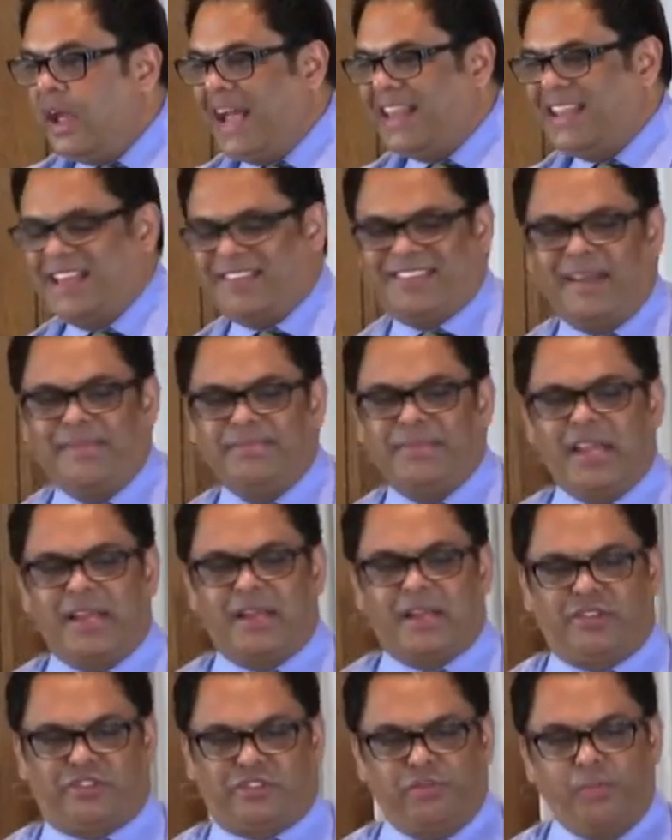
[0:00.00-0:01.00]
And there's
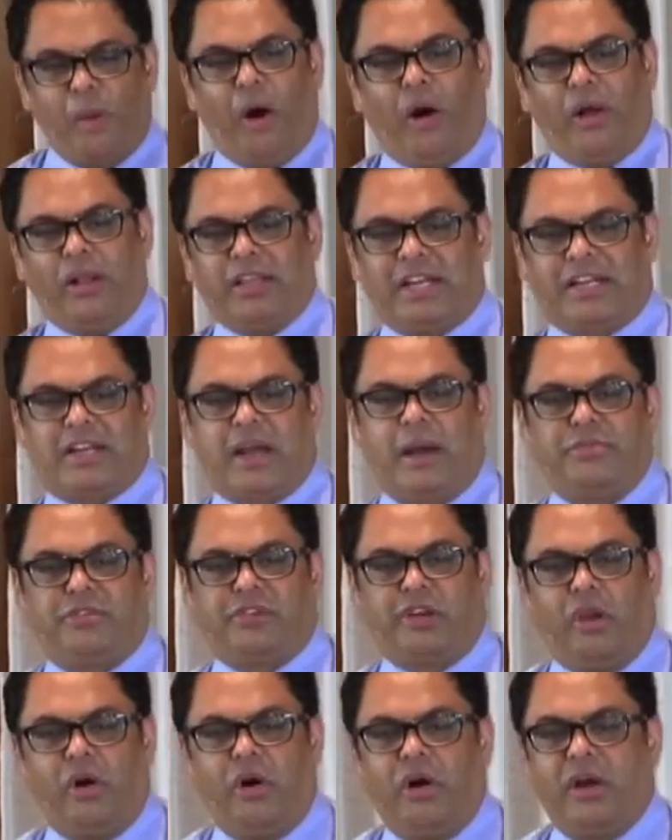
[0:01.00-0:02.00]
something small that
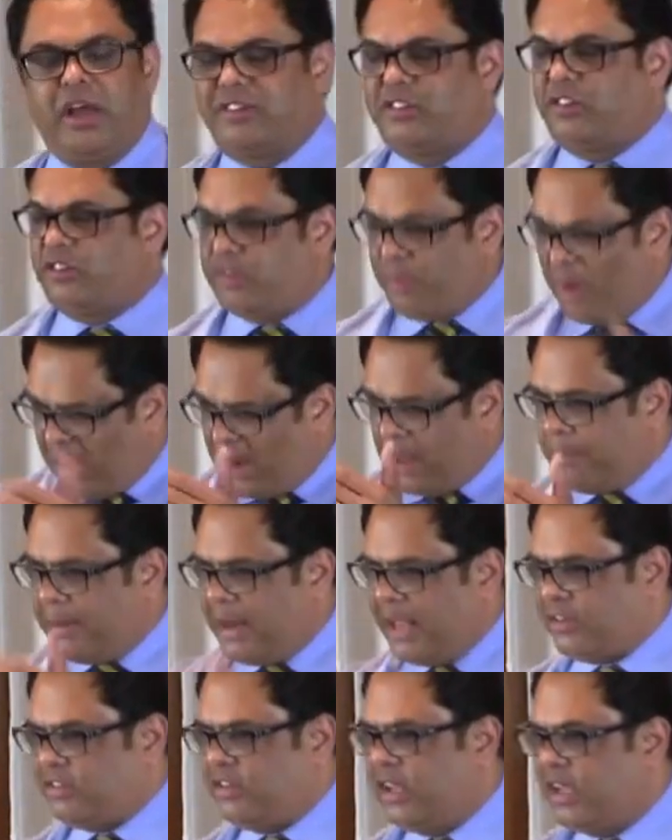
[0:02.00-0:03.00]
comes along as a smaller
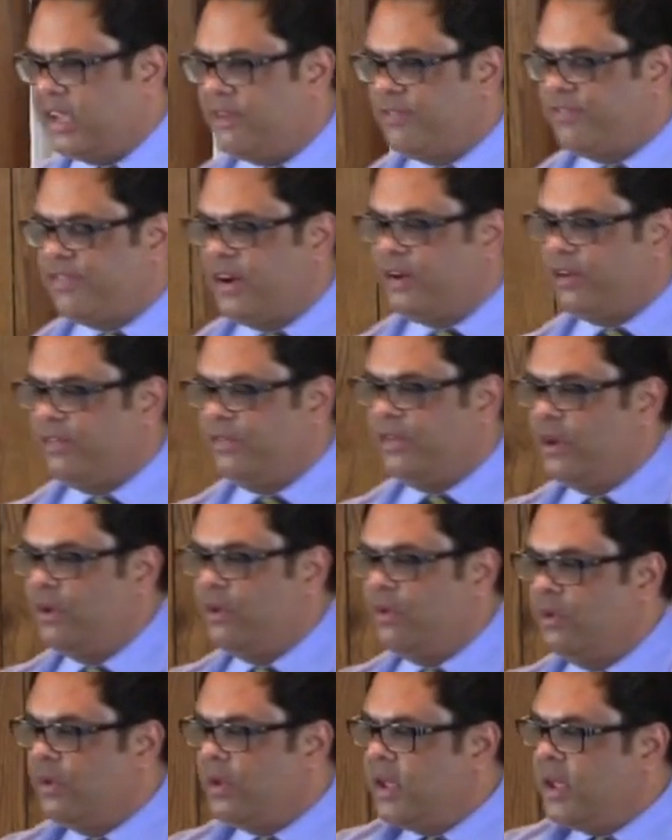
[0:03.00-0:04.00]
blessing in front of
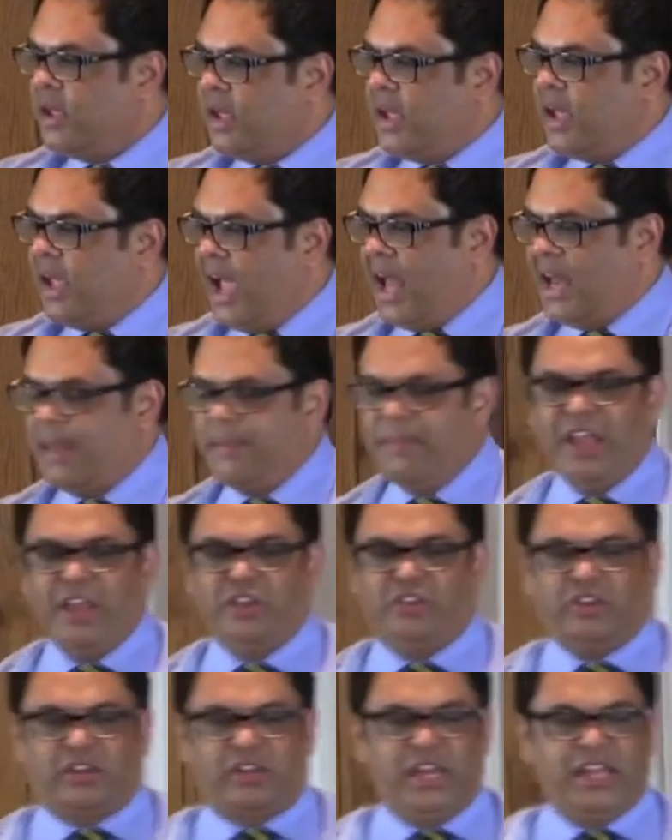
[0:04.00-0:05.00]
you. And
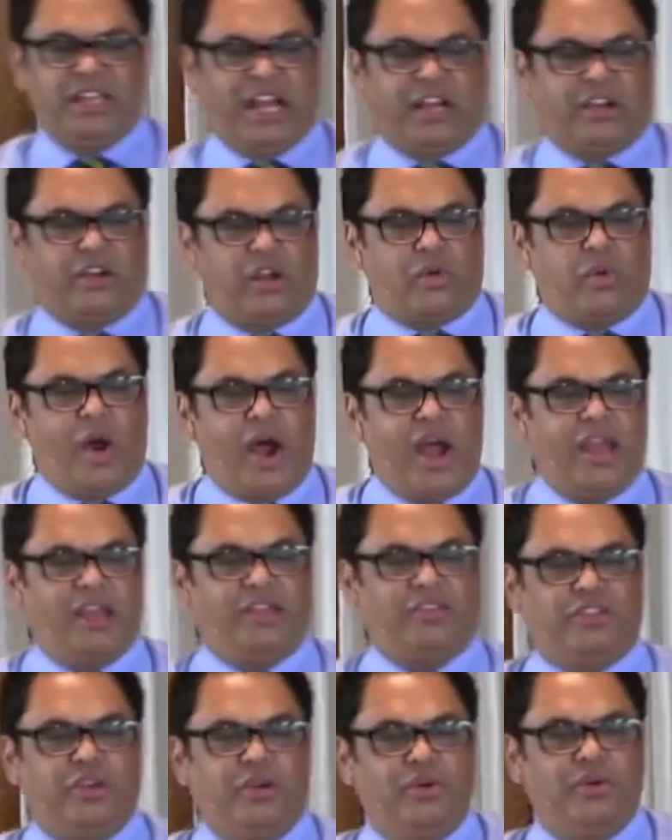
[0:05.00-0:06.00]
immediately that
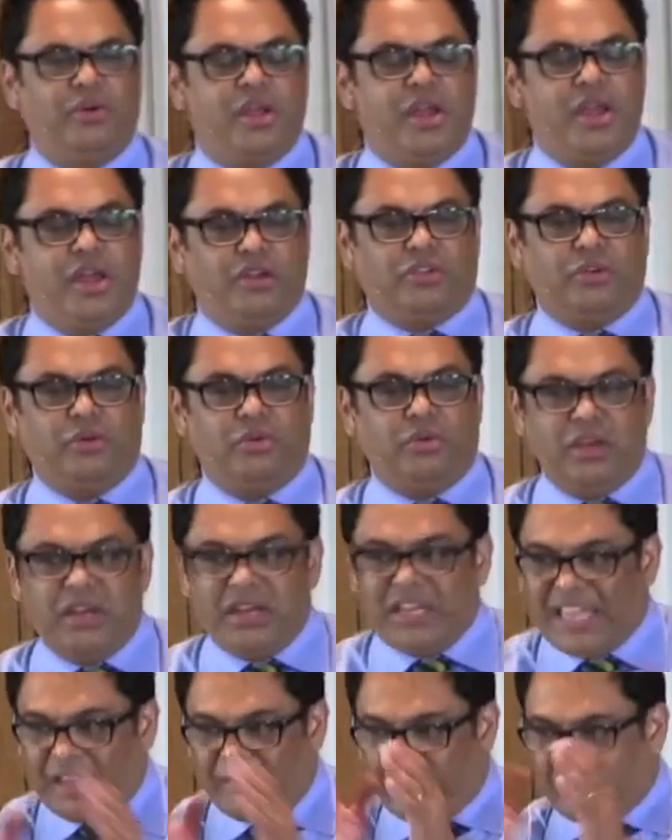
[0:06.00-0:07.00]
requires you to
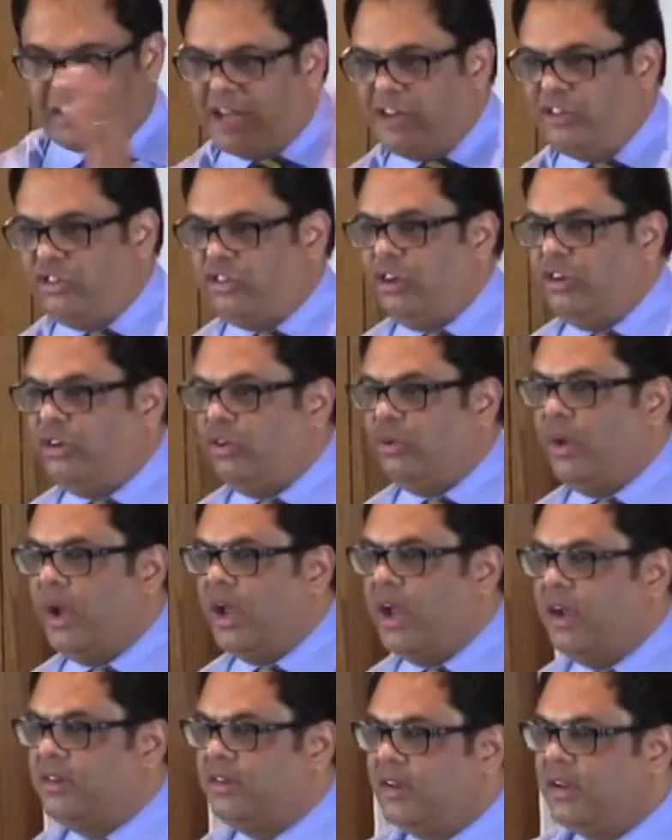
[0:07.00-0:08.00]
give attention to
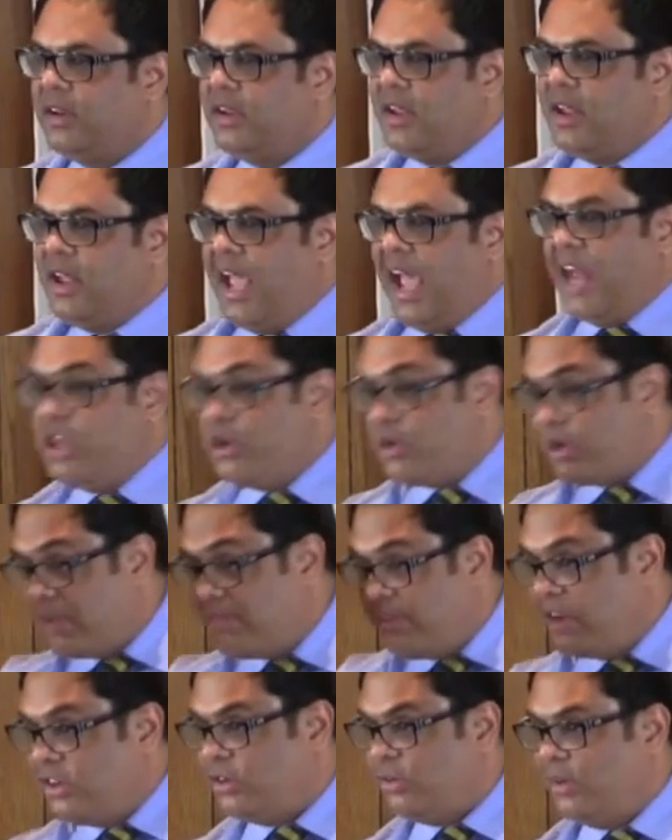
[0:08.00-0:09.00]
it and you
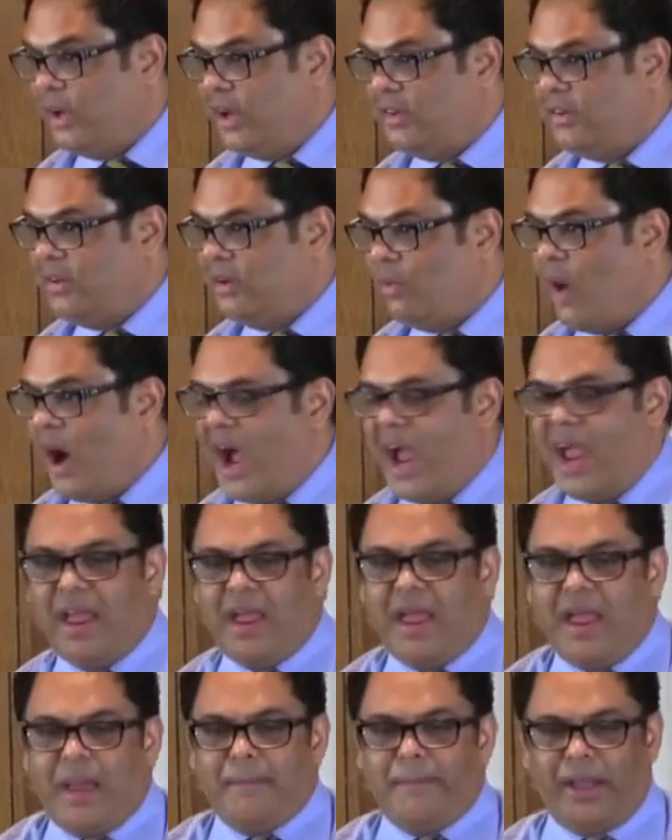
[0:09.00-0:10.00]
give into it. Why?